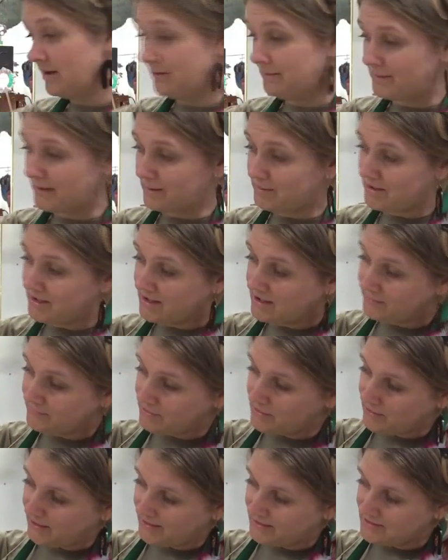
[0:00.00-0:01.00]
Maybe
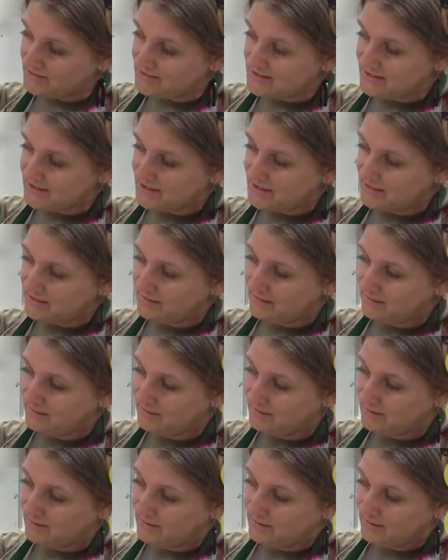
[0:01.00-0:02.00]
even I can see
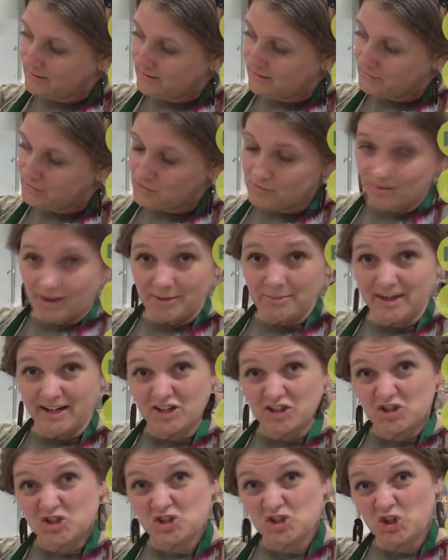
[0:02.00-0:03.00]
you might make a
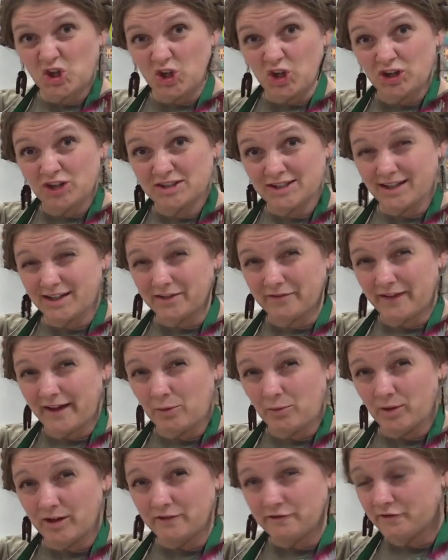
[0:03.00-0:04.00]
skirt out of that
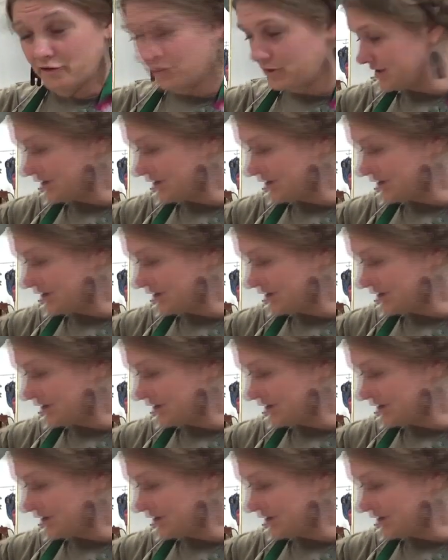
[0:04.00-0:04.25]
one for a